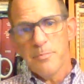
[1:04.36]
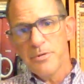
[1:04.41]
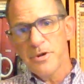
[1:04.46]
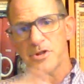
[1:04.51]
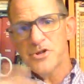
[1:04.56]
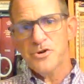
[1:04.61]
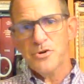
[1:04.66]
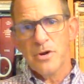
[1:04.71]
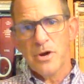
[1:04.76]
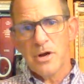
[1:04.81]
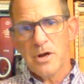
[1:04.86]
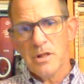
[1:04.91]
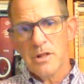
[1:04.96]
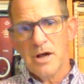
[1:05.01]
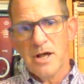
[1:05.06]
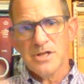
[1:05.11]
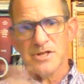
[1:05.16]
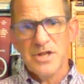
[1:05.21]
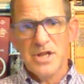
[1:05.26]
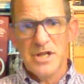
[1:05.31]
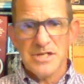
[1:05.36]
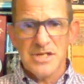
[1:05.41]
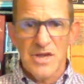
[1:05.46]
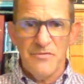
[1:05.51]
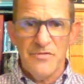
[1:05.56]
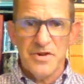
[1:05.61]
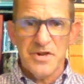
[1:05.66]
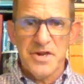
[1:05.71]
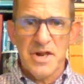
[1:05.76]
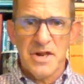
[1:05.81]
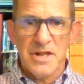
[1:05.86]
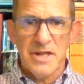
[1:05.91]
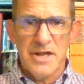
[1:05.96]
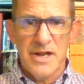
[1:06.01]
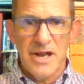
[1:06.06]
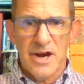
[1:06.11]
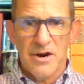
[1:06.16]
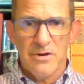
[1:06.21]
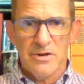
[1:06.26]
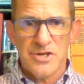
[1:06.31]
the preacher at Colossae is
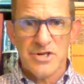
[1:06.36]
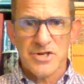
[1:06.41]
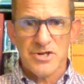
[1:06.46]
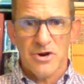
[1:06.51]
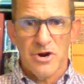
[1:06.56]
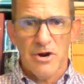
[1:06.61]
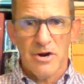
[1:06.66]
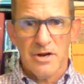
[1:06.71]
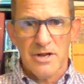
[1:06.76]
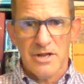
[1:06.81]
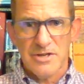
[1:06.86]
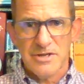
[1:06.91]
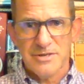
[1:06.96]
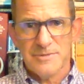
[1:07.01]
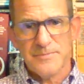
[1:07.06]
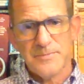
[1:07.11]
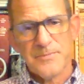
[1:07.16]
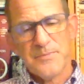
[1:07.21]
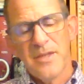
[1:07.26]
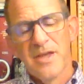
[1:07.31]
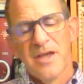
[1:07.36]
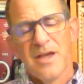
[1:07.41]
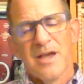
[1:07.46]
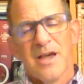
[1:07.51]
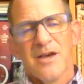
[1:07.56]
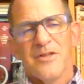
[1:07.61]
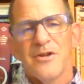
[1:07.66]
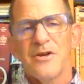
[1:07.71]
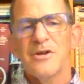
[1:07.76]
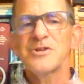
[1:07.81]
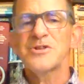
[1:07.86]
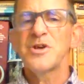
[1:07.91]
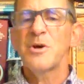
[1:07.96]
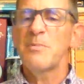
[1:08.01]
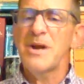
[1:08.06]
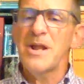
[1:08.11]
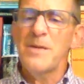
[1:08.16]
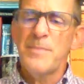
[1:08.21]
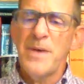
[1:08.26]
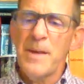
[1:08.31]
evidently Aristarchus. There are
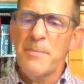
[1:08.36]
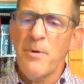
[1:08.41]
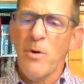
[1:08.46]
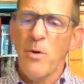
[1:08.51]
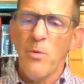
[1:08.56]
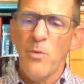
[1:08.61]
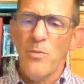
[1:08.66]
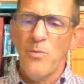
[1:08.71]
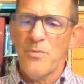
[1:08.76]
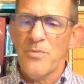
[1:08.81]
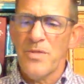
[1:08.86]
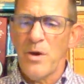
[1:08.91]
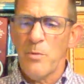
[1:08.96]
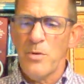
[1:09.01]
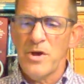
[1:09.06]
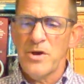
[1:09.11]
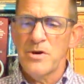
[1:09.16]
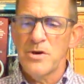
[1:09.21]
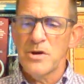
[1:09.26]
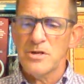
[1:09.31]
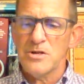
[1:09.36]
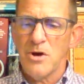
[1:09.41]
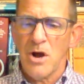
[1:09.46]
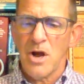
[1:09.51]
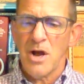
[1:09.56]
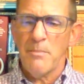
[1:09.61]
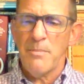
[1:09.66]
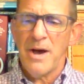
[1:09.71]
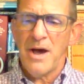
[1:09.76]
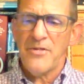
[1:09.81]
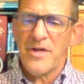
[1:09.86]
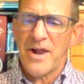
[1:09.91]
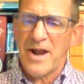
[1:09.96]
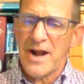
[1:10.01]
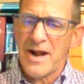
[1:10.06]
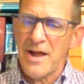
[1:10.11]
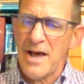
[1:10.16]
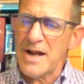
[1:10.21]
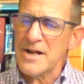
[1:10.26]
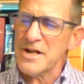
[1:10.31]
so many people that we could talk about
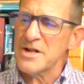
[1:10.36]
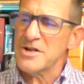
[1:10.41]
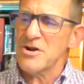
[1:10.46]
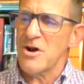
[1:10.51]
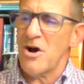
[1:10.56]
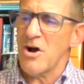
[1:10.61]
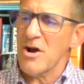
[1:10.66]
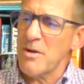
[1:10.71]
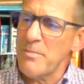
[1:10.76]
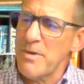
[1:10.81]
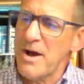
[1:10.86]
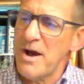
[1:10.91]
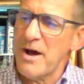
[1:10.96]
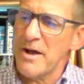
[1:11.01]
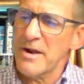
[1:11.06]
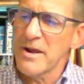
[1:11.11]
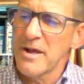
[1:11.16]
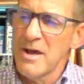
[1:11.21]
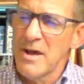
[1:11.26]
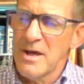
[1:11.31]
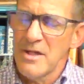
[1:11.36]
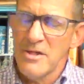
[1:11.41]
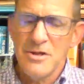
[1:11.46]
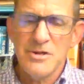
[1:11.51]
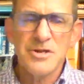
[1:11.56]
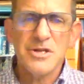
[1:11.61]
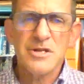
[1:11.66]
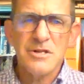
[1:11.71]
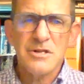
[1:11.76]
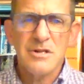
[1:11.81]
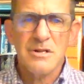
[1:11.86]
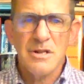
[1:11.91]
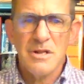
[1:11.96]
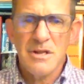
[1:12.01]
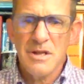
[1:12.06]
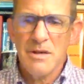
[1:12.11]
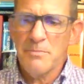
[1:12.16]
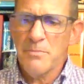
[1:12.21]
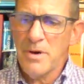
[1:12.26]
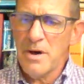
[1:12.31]
that I'd like to talk about. Just,
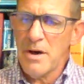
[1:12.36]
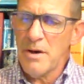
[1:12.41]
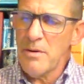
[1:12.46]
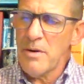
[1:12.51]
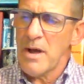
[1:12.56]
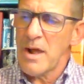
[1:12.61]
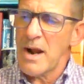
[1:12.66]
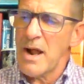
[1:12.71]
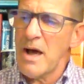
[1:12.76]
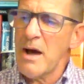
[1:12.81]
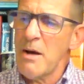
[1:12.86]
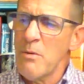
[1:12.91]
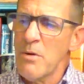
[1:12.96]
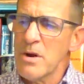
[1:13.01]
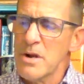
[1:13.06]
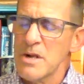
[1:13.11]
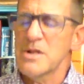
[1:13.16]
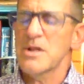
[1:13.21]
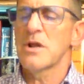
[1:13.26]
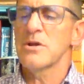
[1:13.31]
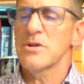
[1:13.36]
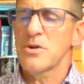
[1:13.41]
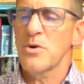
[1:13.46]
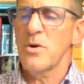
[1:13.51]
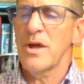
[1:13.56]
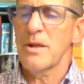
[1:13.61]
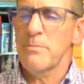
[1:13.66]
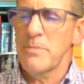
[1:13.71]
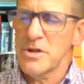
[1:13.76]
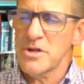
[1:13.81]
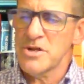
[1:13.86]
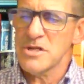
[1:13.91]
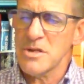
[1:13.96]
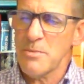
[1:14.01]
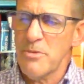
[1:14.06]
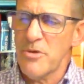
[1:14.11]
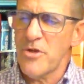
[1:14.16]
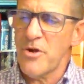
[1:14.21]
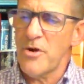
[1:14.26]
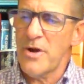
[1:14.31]
but, and I wanted to just go ahead and
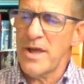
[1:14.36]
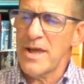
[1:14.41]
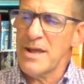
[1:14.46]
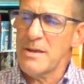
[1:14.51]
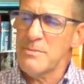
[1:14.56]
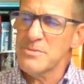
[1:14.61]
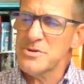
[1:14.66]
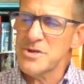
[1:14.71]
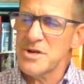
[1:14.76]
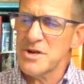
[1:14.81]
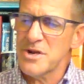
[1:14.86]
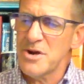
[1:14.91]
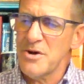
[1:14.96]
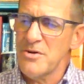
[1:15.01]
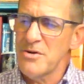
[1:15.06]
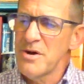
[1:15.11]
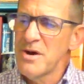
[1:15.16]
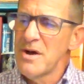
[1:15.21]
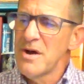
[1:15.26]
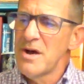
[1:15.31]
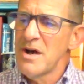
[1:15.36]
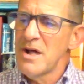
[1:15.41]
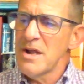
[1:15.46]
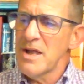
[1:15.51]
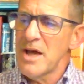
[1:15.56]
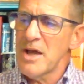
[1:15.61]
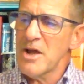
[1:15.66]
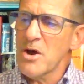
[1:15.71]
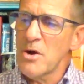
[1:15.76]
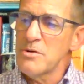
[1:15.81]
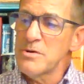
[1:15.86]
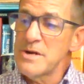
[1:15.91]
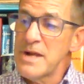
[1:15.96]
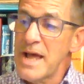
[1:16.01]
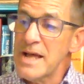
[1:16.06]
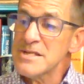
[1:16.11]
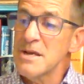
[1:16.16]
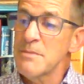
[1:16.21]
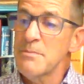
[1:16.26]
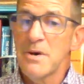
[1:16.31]
mention some of their names, you know, like
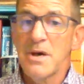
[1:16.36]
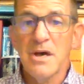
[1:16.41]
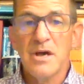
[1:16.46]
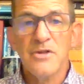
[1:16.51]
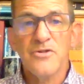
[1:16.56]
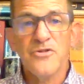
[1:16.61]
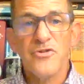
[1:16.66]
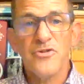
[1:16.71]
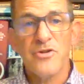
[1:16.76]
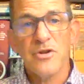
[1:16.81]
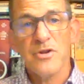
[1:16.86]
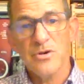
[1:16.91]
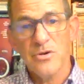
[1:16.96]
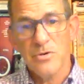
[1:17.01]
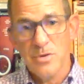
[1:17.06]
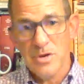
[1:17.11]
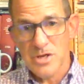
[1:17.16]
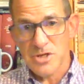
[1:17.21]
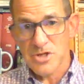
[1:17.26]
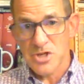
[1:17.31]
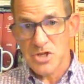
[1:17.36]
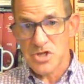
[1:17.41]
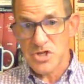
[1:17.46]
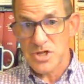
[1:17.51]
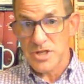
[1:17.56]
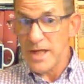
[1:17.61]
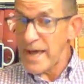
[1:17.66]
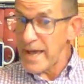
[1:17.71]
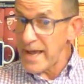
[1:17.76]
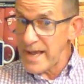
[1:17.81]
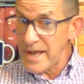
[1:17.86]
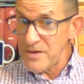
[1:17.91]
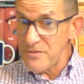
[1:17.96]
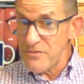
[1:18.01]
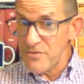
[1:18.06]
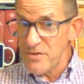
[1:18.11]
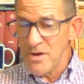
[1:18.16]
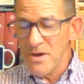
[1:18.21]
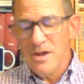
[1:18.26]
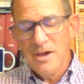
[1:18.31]
Onesimus, who is the
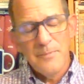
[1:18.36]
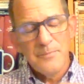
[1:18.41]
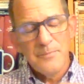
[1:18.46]
slave